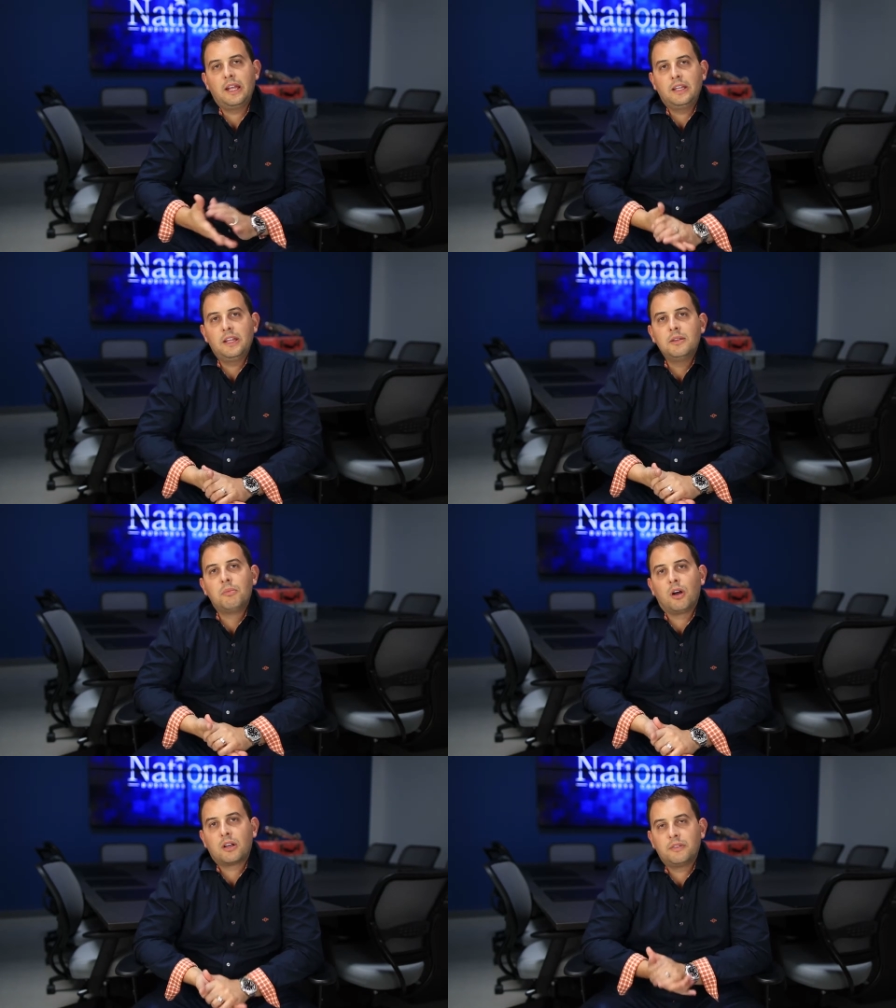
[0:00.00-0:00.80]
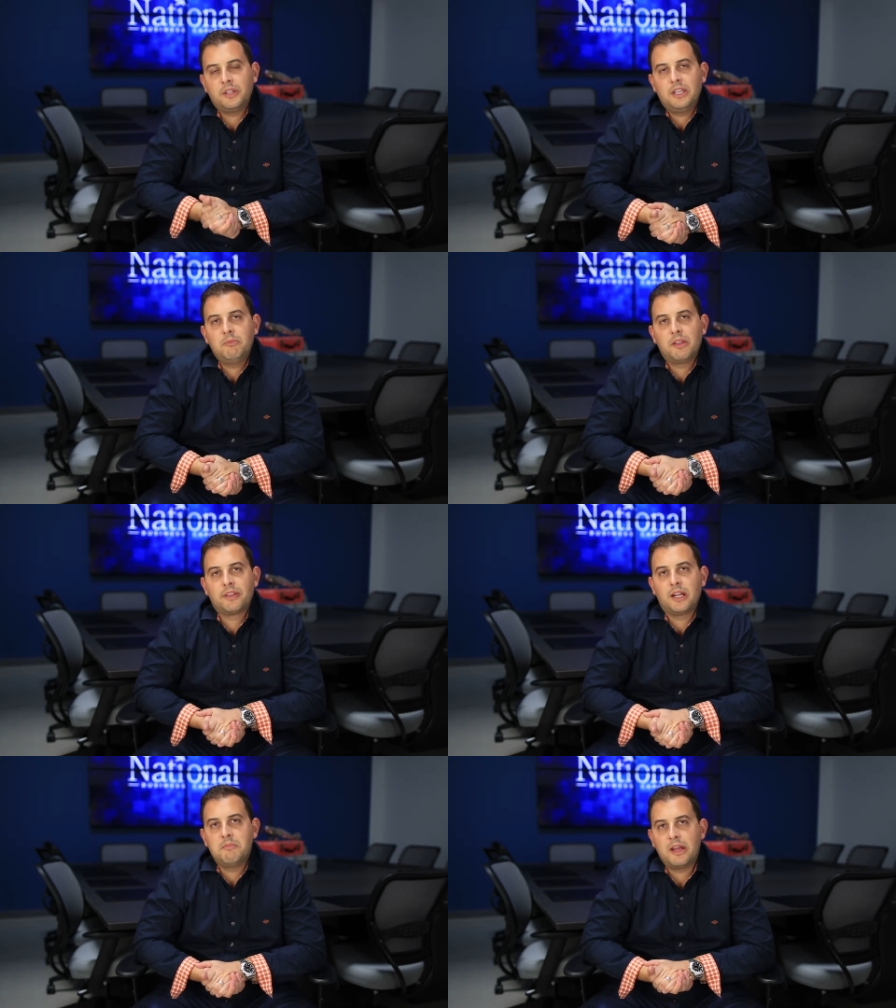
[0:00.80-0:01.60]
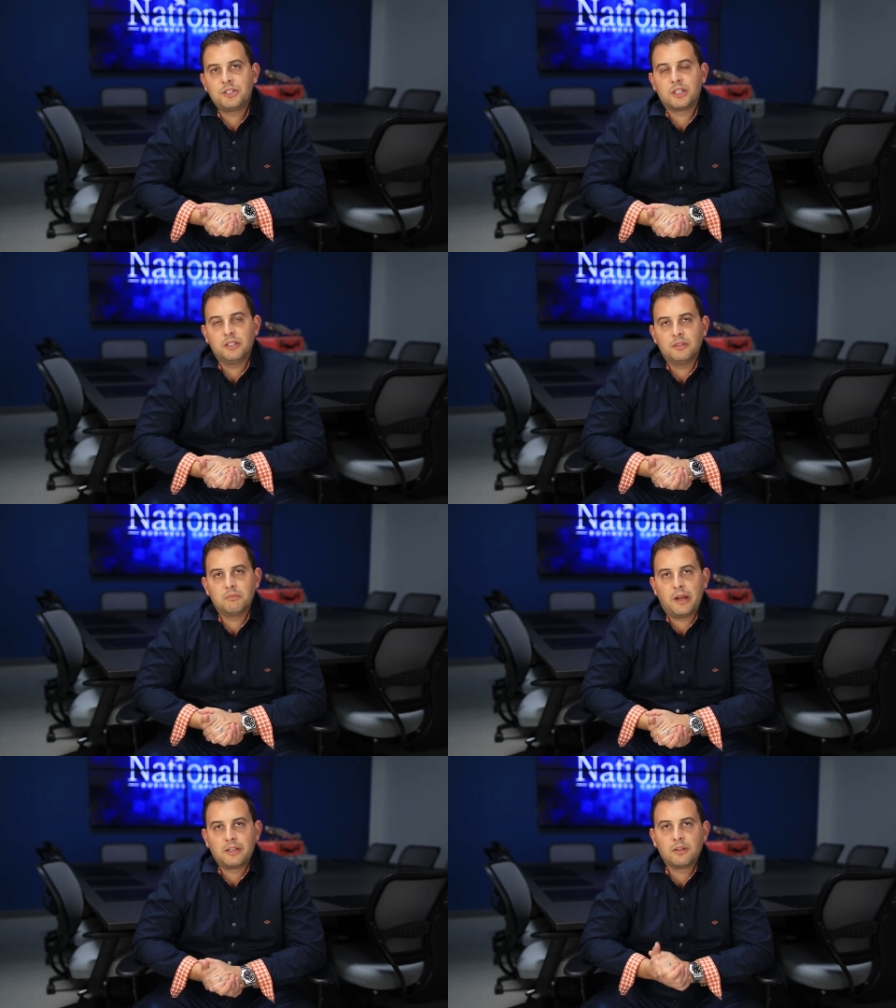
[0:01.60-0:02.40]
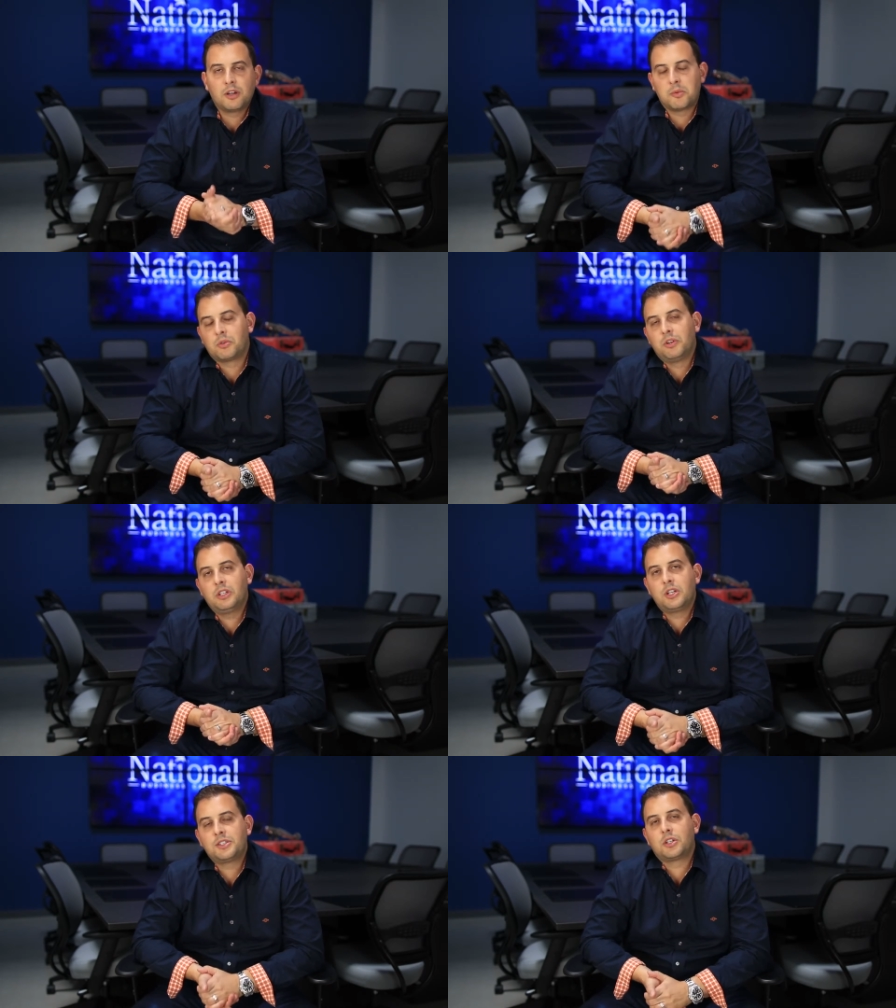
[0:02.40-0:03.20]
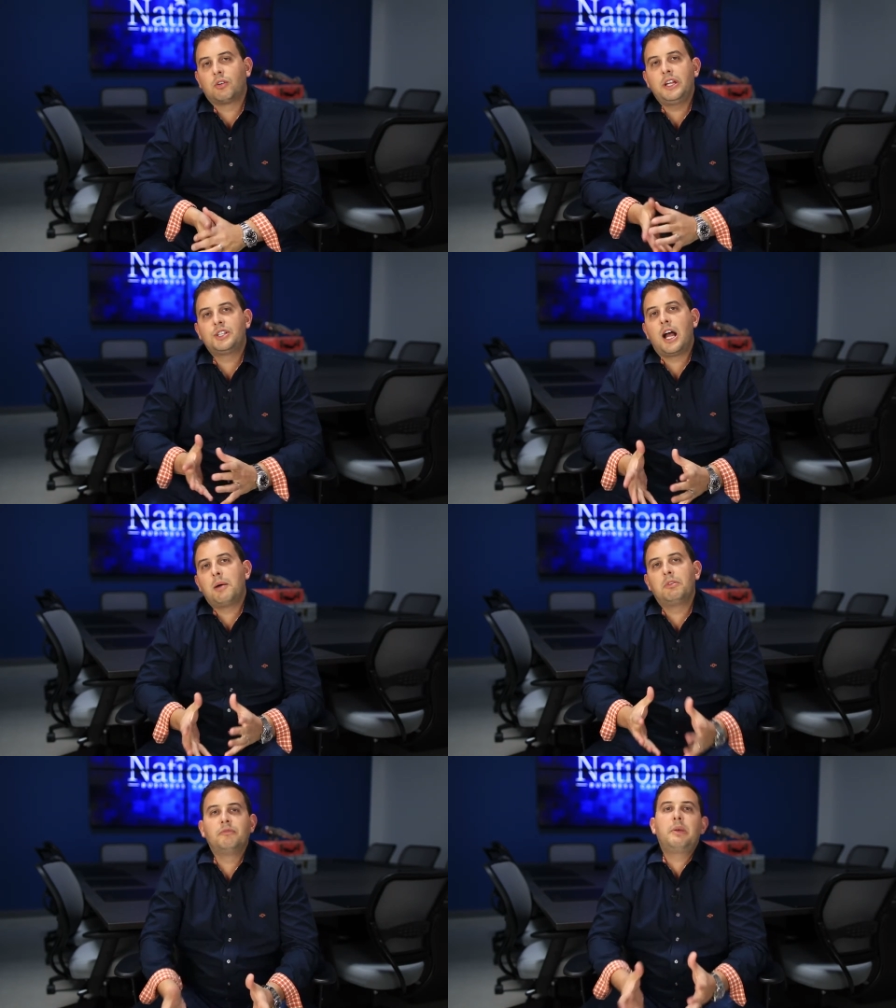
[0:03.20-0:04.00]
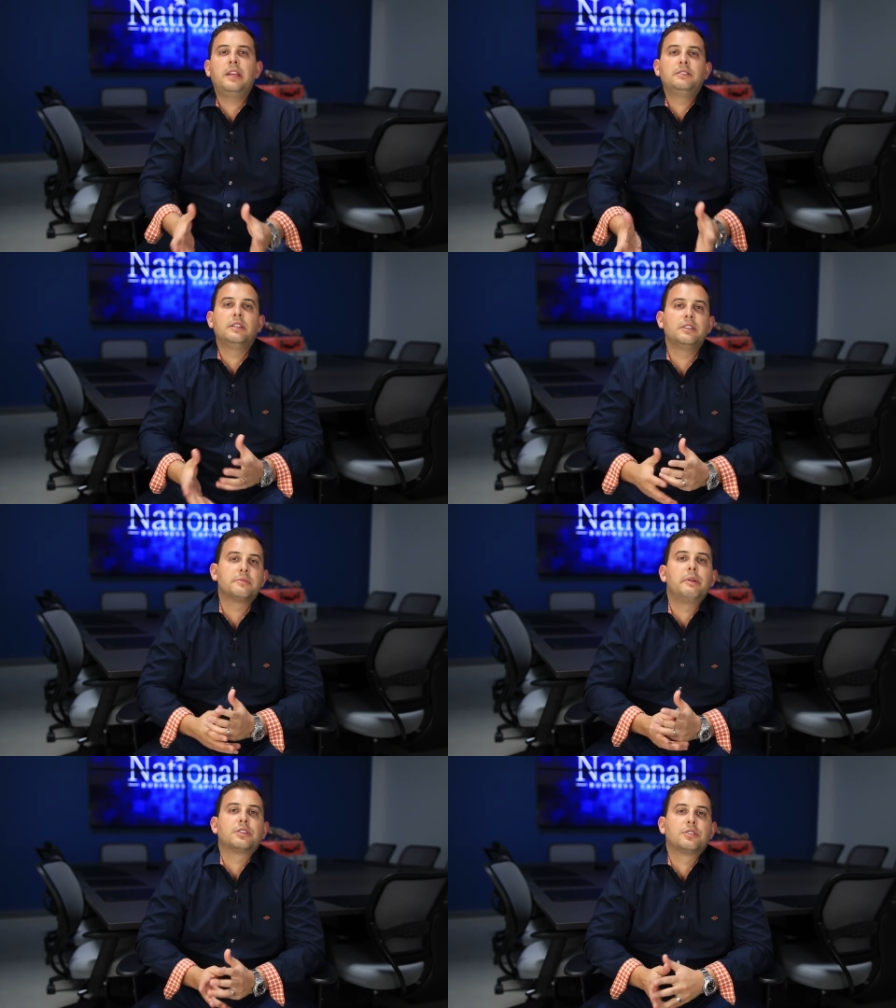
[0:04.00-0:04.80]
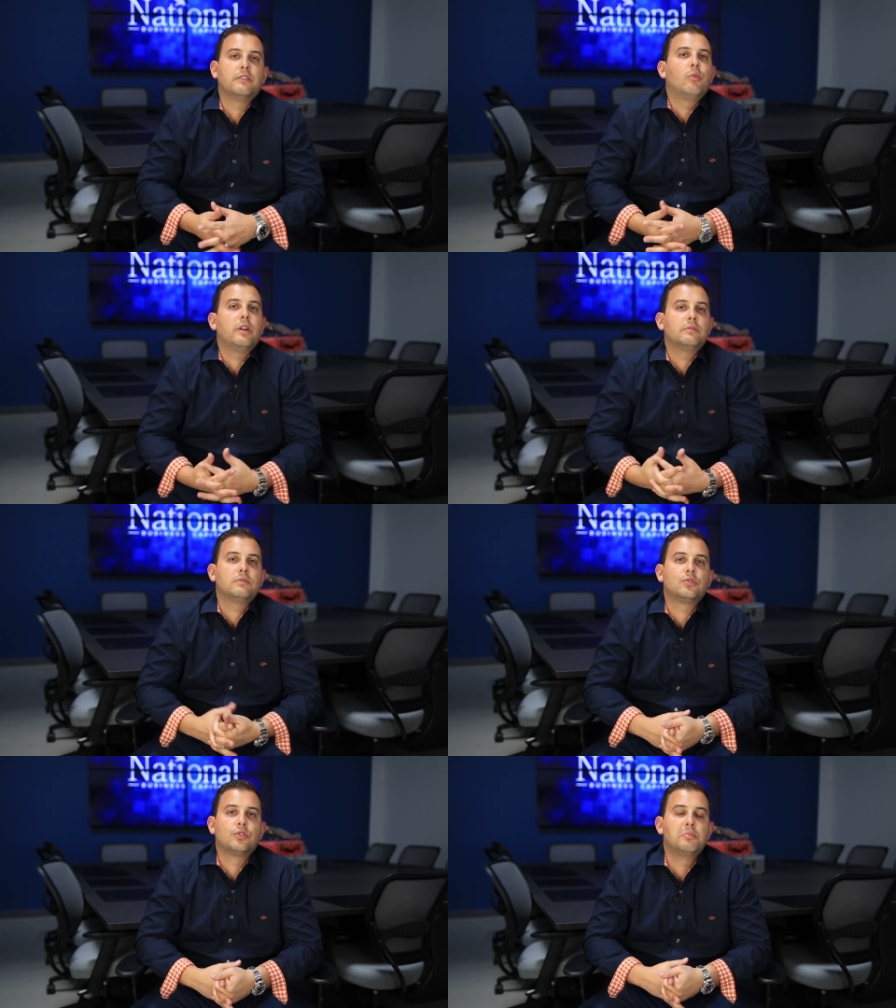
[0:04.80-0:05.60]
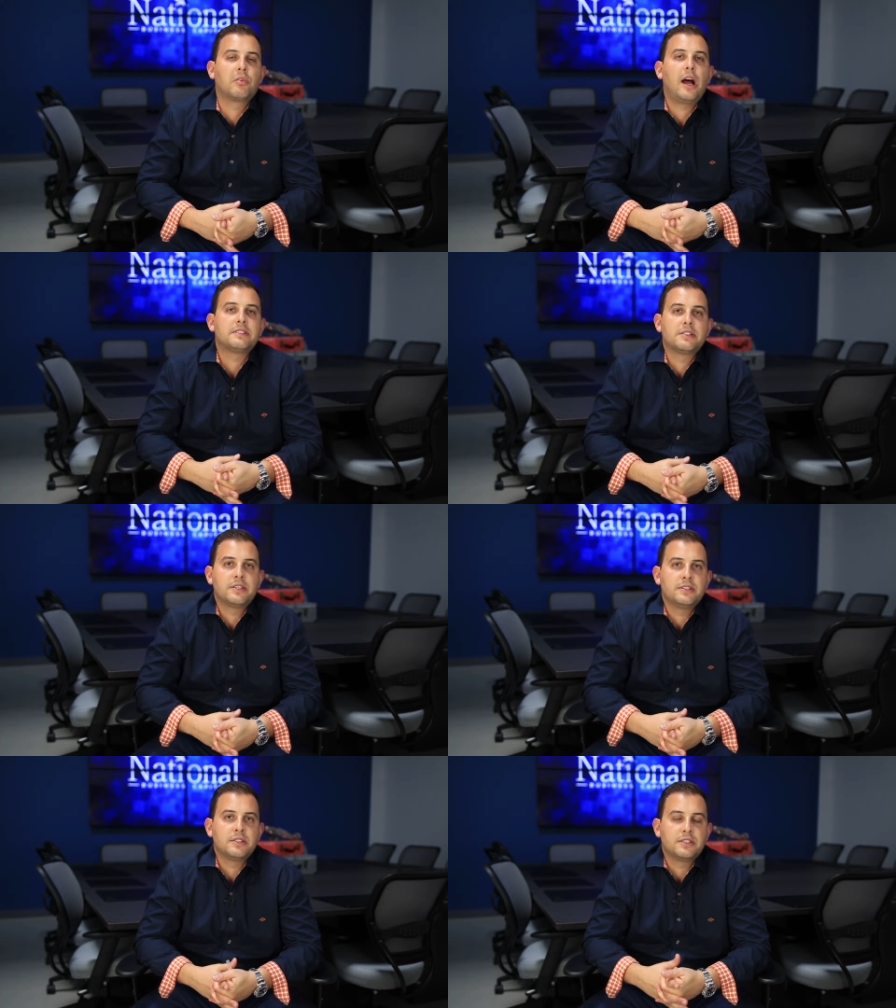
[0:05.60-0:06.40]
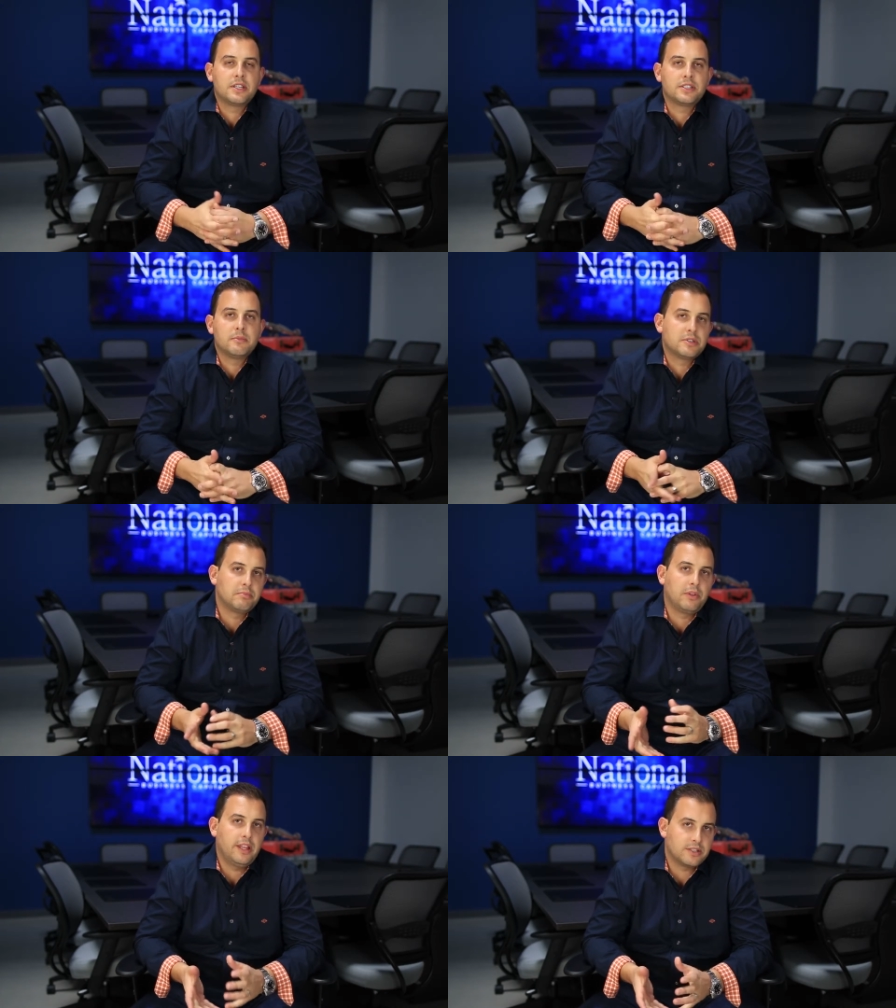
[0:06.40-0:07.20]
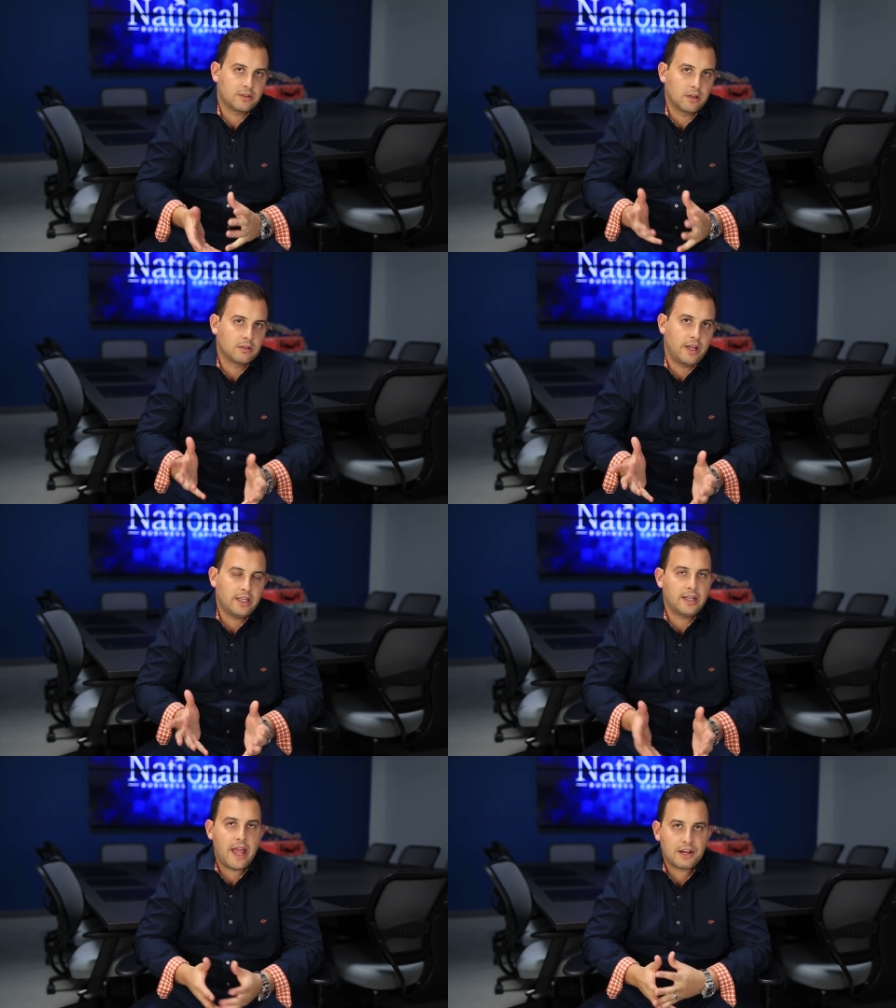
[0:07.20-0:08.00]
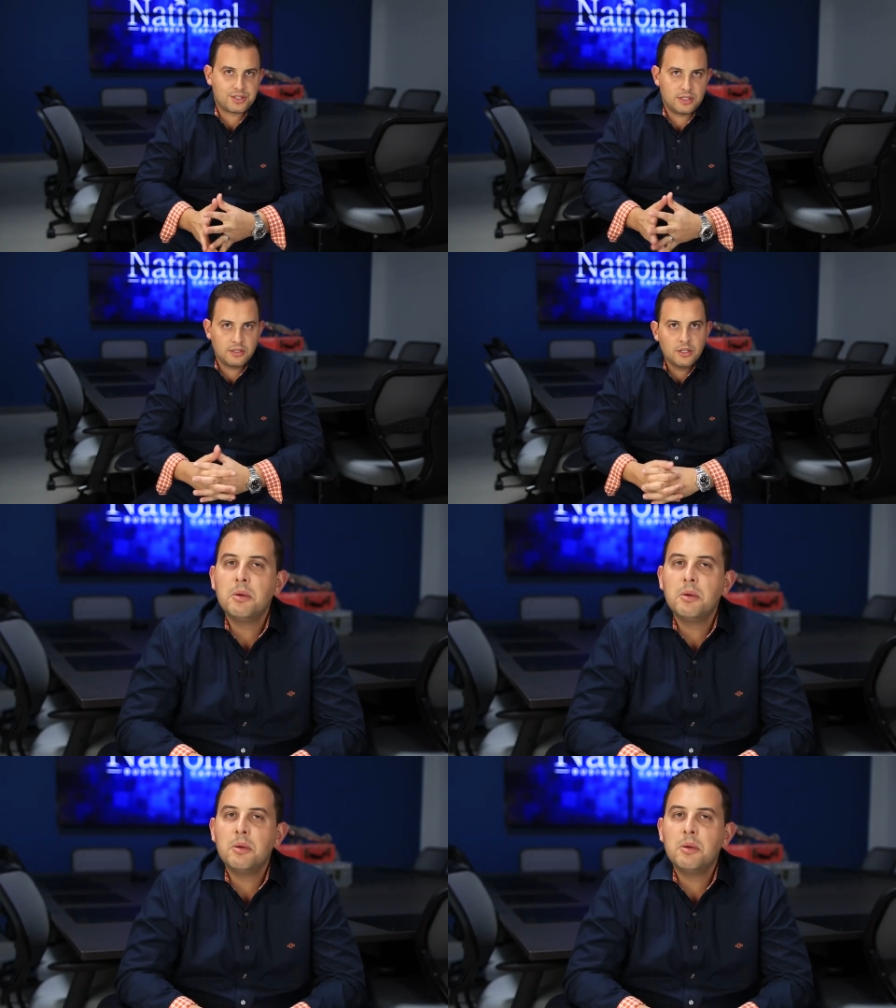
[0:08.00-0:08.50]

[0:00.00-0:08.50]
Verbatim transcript: and in the book, The E-Myth that I mentioned, Michael Gerber really does a great job of painting this picture of what true processes and systems in place look like in action.